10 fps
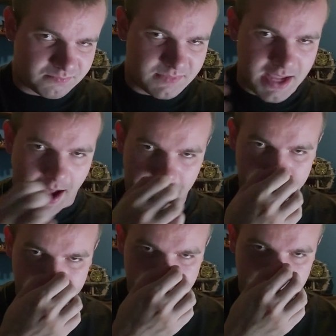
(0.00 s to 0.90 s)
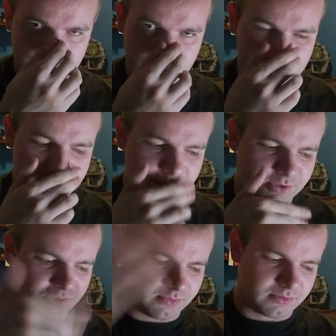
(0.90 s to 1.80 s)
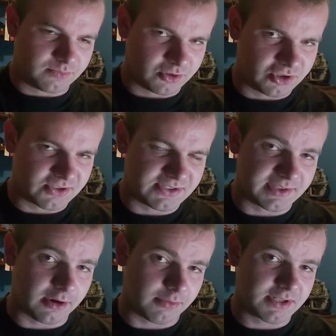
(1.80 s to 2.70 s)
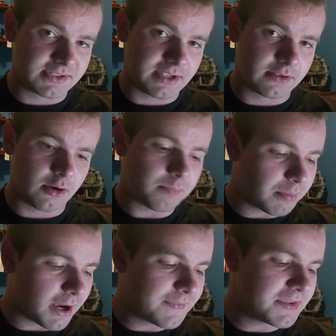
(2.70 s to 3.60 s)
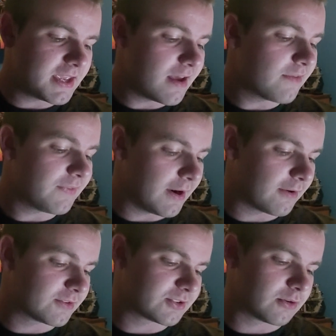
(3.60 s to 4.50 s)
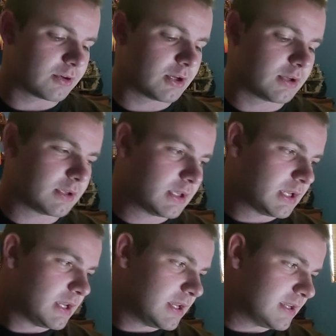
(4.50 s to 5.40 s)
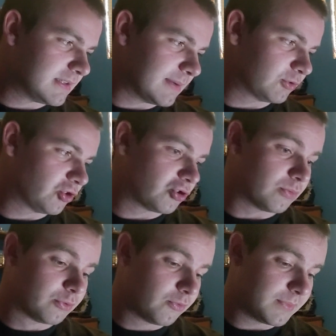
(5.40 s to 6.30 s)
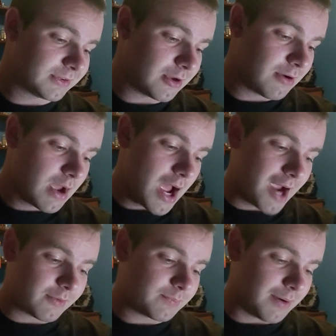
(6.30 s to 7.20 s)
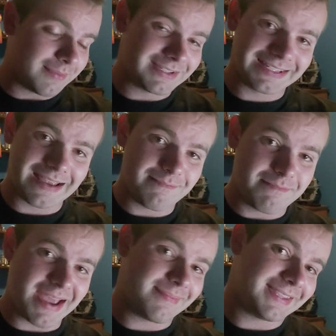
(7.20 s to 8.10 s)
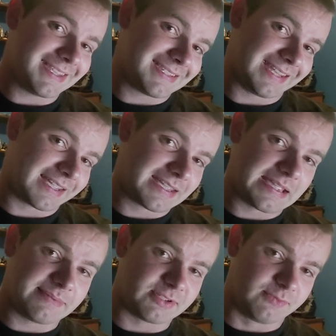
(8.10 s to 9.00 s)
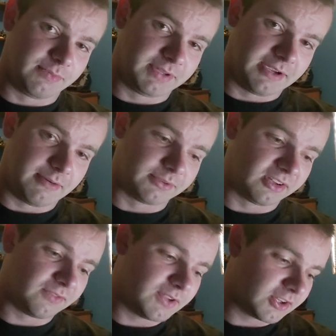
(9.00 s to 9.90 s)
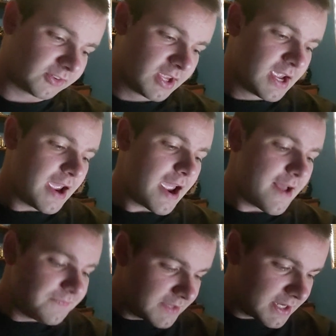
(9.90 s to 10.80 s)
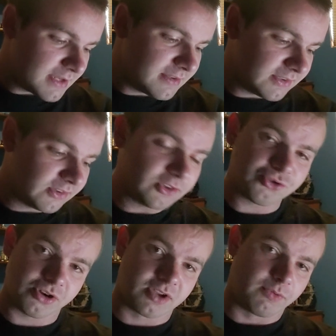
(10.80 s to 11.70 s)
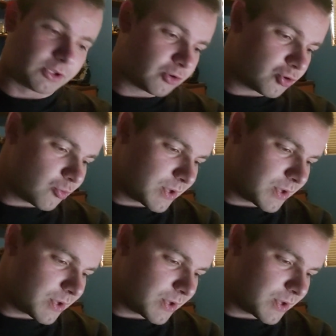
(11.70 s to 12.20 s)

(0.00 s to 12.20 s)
Yeah, because, just as I already said, though. But if Arizona is able to show improvement, though, I would probably say maybe the second game is the one where they're able to defeat us. And then this is a tricky one, though.